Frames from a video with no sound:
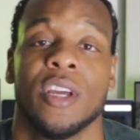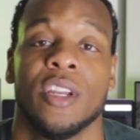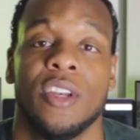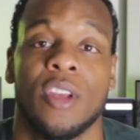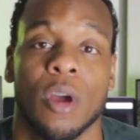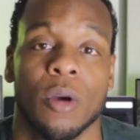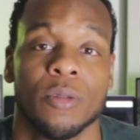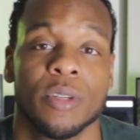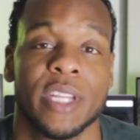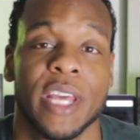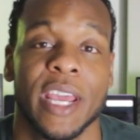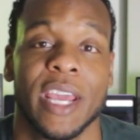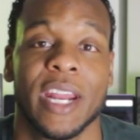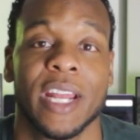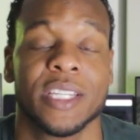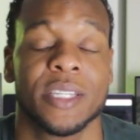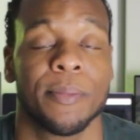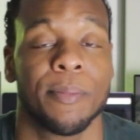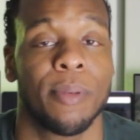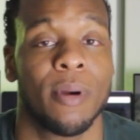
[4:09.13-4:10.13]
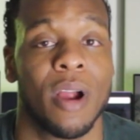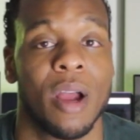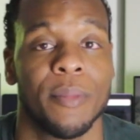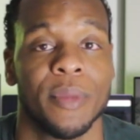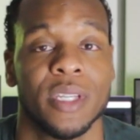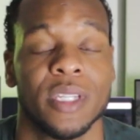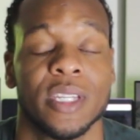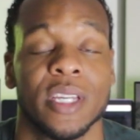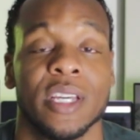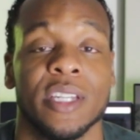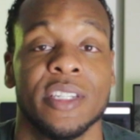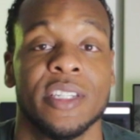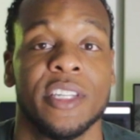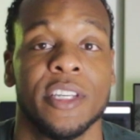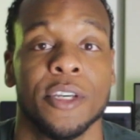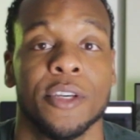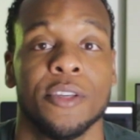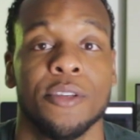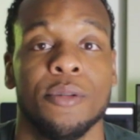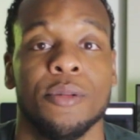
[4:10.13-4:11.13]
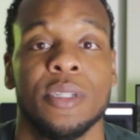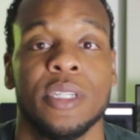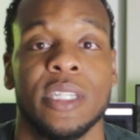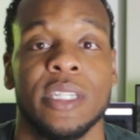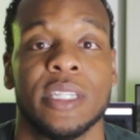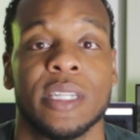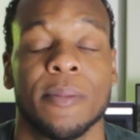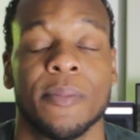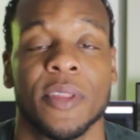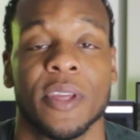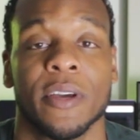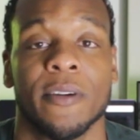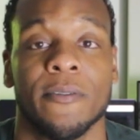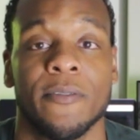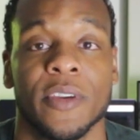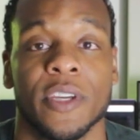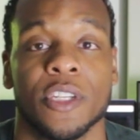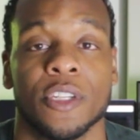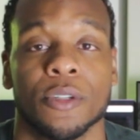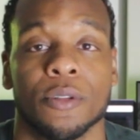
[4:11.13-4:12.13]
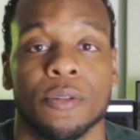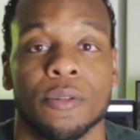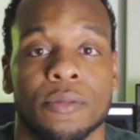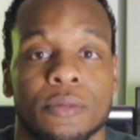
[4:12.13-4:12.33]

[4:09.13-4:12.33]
don't take it as a promise until you see something official.